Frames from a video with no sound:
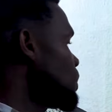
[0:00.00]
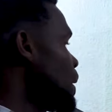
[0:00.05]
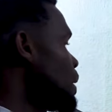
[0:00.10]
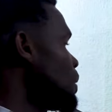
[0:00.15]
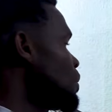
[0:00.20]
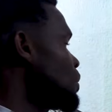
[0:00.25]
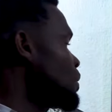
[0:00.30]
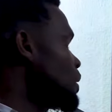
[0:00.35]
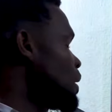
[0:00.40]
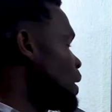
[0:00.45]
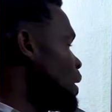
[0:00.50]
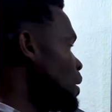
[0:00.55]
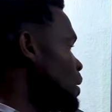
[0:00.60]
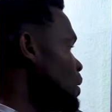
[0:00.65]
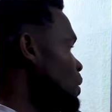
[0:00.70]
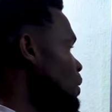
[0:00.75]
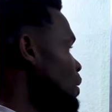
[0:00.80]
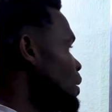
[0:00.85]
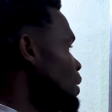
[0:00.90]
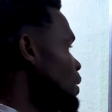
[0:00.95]
minus
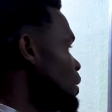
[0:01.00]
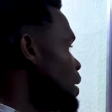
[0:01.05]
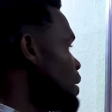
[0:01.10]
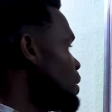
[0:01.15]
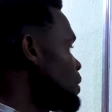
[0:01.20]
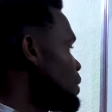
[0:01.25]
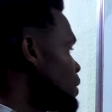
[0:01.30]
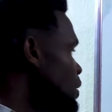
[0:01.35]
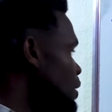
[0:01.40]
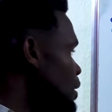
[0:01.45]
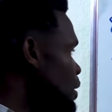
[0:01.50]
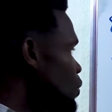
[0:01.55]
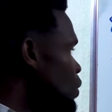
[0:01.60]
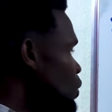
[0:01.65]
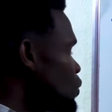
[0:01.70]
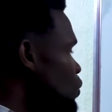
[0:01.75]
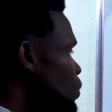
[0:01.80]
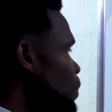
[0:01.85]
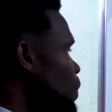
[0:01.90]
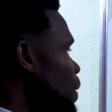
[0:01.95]
a. Then t
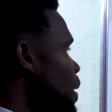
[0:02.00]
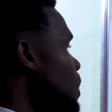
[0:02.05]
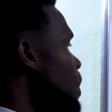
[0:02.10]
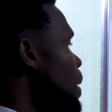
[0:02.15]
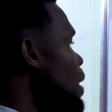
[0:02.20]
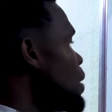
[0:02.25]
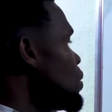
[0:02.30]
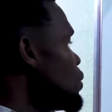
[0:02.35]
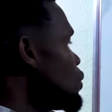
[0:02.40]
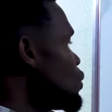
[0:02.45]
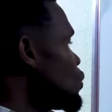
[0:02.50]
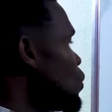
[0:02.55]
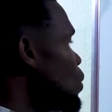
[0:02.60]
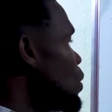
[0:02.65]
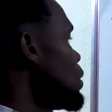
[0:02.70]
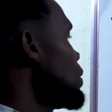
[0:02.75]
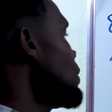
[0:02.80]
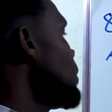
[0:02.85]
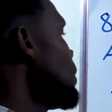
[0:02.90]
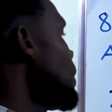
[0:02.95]
raised to power minus
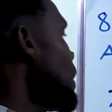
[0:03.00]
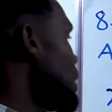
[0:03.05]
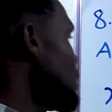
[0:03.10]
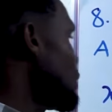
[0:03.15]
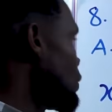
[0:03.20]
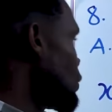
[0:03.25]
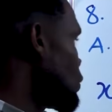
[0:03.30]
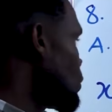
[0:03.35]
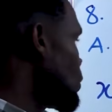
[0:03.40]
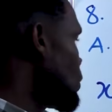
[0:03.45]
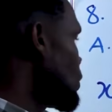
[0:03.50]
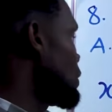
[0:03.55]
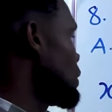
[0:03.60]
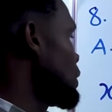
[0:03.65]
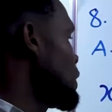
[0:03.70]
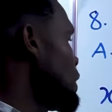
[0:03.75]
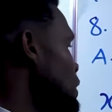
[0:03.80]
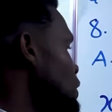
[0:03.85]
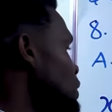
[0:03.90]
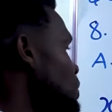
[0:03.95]
1
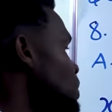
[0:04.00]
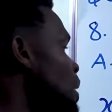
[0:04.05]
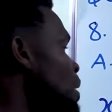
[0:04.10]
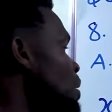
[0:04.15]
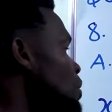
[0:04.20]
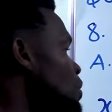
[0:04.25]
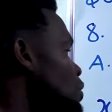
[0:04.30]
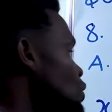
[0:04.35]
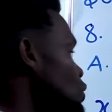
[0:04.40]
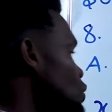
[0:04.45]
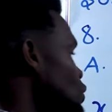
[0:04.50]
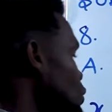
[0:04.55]
is minus